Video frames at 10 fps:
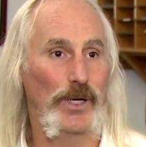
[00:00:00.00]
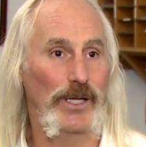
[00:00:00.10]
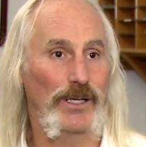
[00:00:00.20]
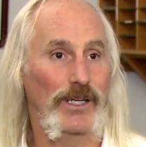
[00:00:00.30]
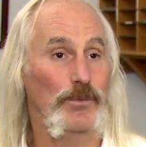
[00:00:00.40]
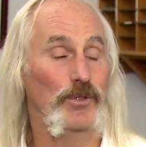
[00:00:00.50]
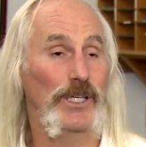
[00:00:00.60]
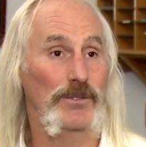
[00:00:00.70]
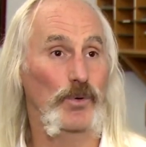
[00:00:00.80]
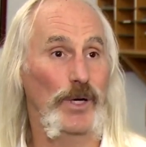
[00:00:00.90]
had a couple
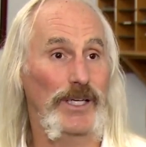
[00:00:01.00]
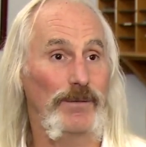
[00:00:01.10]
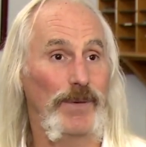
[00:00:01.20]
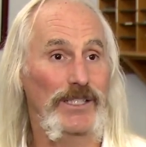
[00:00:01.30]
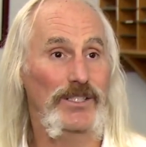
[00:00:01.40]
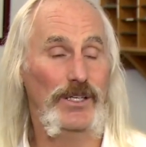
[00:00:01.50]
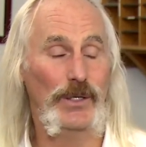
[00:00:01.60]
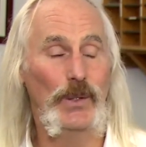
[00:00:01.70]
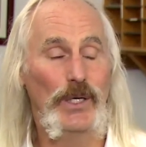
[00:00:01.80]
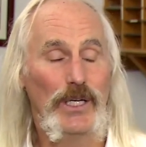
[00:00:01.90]
days break in
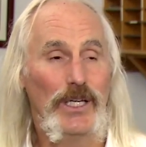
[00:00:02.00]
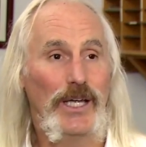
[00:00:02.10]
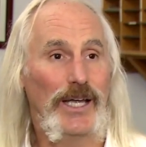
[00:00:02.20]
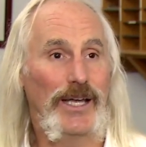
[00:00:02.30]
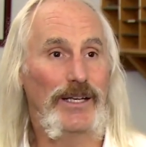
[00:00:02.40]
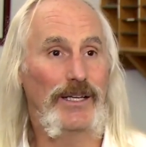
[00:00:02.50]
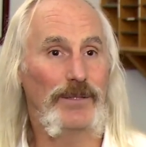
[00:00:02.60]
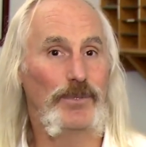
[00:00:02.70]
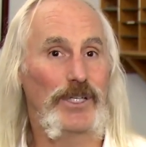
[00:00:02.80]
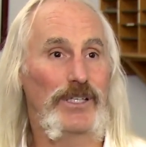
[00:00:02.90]
Mexico, and
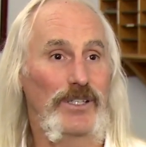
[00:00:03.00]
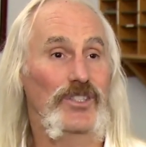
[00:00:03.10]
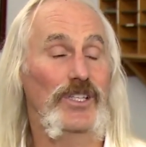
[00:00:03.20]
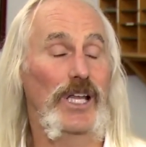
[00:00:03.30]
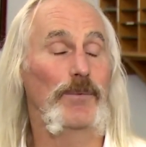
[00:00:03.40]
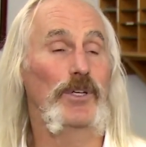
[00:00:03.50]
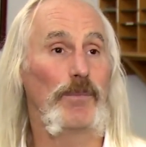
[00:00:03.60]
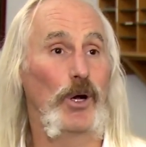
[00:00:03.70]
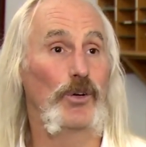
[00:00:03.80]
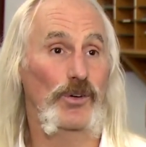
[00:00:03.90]
he'd been in a celebrity
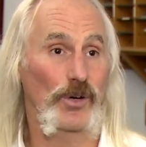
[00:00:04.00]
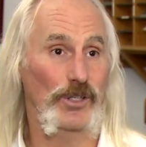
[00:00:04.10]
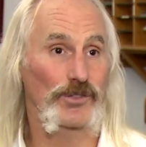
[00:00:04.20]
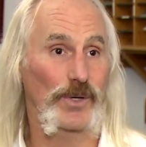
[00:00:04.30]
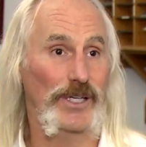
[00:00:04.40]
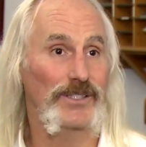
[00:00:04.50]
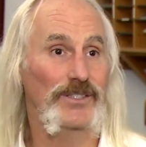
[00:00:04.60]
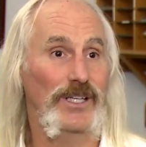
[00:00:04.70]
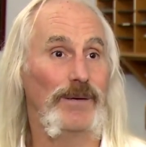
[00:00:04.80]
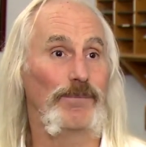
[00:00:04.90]
motocross
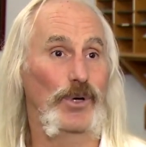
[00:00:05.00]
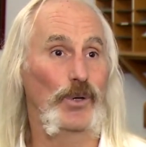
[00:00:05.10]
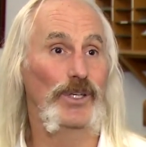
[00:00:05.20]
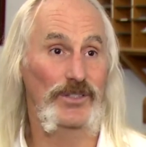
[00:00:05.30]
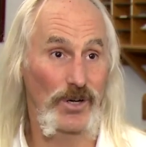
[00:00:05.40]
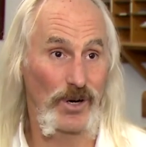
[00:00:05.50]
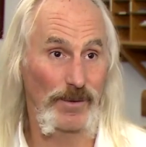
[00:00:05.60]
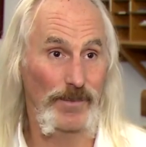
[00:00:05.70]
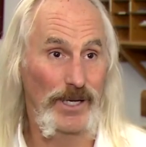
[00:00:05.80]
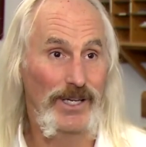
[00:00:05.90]
race and broke his
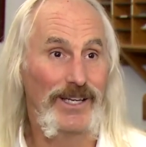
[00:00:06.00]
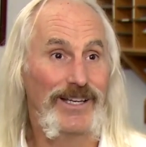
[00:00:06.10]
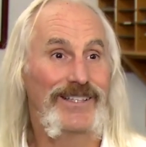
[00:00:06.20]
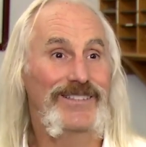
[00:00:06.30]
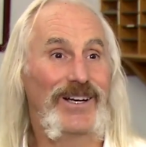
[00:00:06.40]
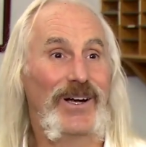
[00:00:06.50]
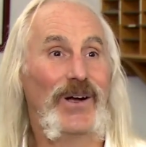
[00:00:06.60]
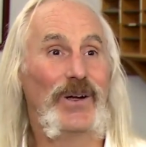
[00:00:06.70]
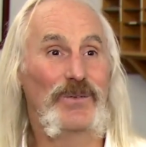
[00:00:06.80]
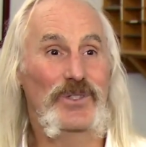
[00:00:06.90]
arm.
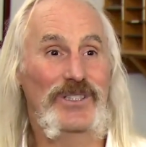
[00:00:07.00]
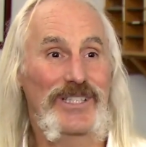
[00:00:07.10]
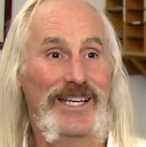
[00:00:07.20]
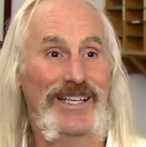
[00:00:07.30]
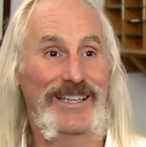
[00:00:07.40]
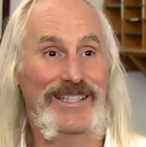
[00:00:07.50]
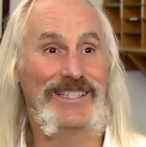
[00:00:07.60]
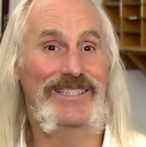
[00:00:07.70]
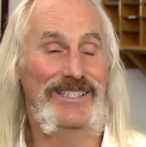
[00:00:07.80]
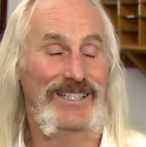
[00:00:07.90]
So it was going to take at
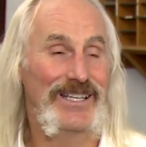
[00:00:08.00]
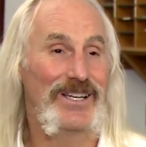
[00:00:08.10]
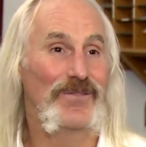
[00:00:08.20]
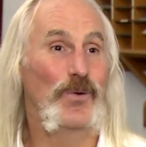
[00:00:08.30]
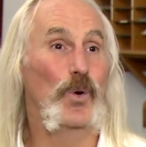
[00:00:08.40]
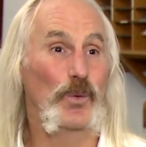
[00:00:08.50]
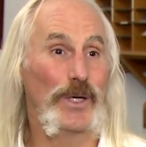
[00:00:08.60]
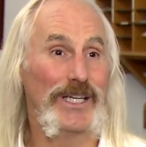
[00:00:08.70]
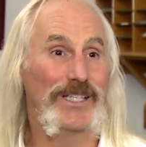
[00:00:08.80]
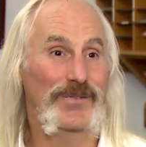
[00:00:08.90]
least 4
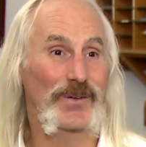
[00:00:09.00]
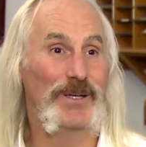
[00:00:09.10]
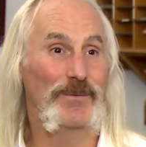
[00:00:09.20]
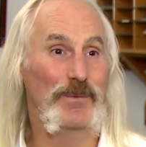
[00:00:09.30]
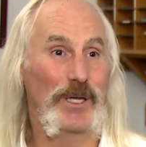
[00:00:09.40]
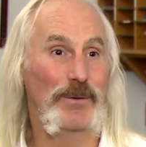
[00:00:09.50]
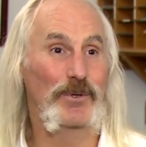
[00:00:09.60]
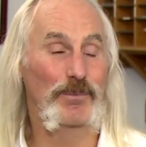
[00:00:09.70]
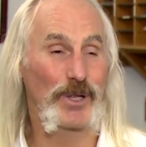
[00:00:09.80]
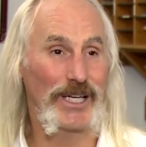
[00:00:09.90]
weeks for him to be able
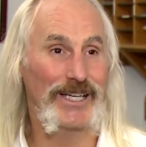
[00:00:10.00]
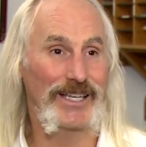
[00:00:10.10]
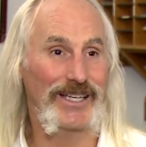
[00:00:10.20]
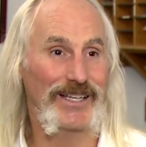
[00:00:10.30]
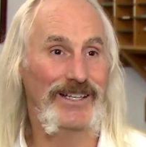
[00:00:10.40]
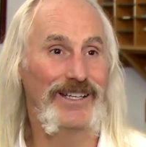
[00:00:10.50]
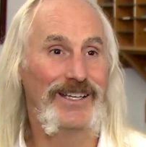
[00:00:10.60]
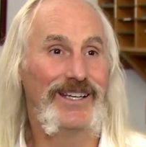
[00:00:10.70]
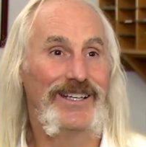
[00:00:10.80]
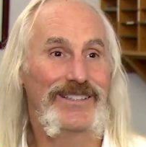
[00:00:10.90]
to play again.
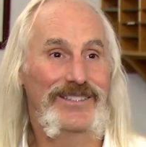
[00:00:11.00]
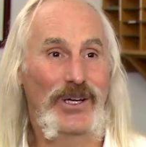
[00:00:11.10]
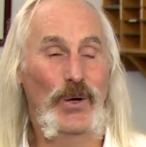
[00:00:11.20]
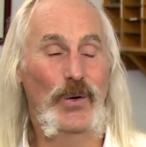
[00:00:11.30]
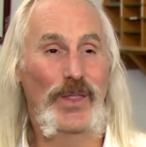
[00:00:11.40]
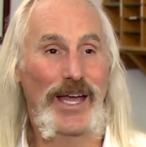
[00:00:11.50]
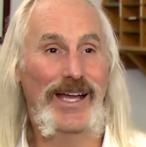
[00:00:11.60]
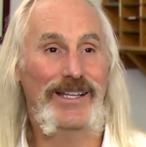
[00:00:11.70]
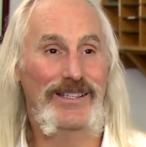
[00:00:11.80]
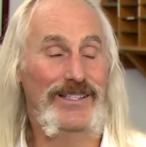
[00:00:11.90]
So
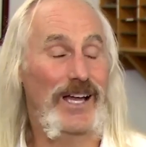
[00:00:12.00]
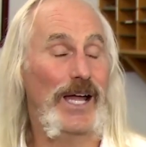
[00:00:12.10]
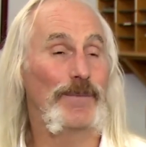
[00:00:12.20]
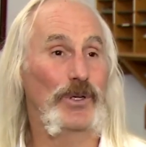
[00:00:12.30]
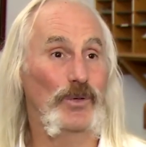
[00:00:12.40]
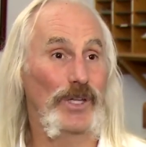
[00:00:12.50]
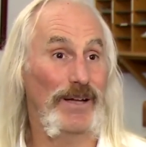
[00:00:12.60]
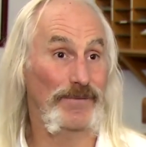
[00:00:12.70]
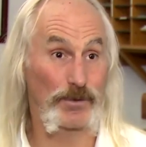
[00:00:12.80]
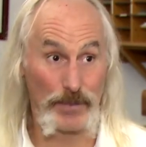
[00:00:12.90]
that the timing on
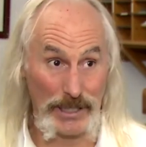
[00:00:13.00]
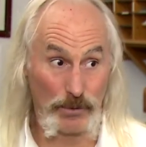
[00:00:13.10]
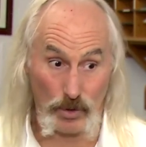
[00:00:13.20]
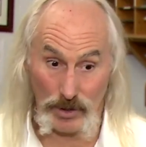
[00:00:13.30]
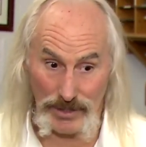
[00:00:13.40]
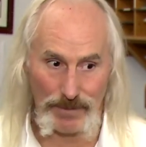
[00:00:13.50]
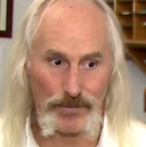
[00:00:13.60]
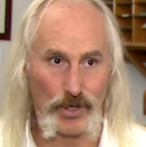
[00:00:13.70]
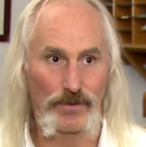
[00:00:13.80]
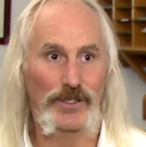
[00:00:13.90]
that for me worked out
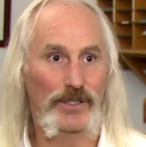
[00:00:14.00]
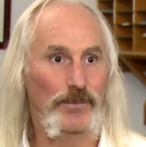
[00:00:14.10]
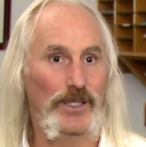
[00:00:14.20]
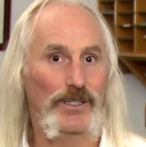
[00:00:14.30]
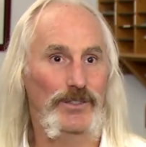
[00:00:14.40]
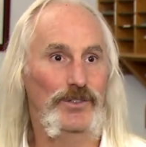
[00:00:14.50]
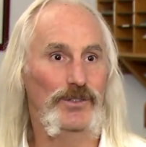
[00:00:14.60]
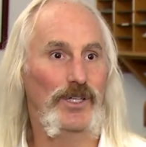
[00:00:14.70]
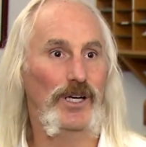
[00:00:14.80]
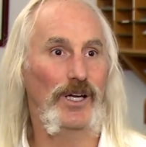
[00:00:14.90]
perfect, because
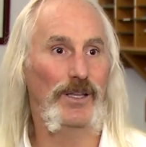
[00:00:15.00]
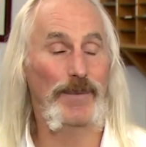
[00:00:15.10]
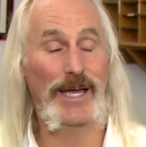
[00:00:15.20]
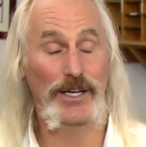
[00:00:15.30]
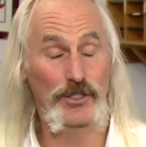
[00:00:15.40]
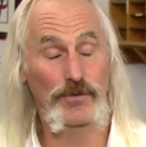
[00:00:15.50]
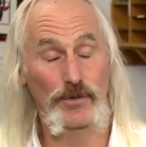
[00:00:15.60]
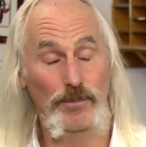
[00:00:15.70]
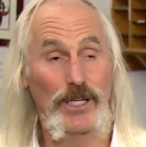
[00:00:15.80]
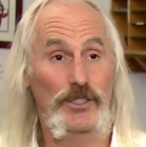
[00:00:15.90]
the manager for
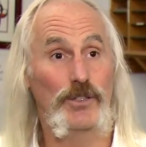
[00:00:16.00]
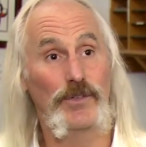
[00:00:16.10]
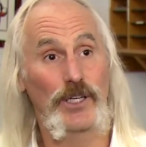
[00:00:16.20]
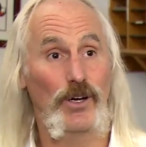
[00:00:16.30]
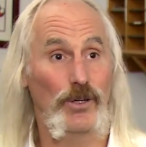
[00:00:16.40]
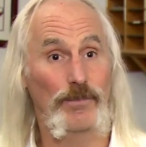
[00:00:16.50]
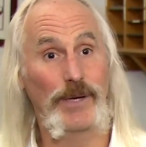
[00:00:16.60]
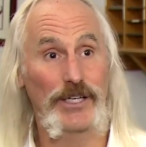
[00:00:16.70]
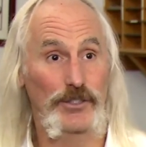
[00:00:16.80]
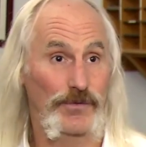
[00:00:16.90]
Bon Jovi called the
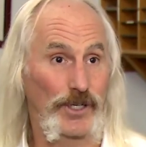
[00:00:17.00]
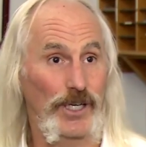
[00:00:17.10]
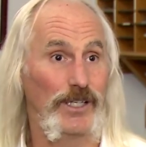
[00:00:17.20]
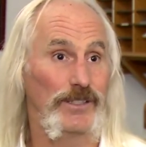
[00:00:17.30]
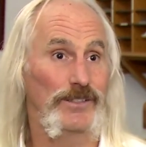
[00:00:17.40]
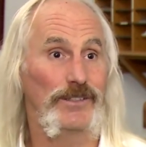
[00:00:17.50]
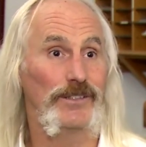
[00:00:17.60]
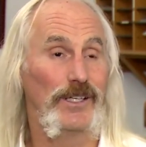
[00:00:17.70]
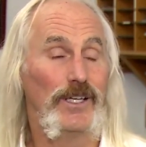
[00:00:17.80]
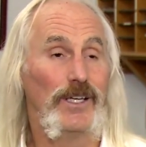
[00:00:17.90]
manager for Guns, and
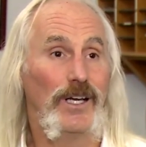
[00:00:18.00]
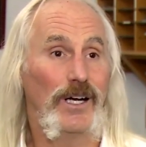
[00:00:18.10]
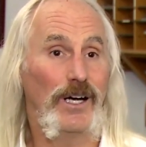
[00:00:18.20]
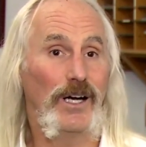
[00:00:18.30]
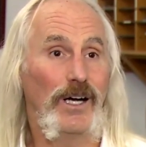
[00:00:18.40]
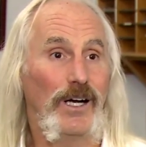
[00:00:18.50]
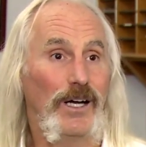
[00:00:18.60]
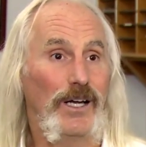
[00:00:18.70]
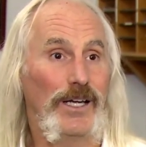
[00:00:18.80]
so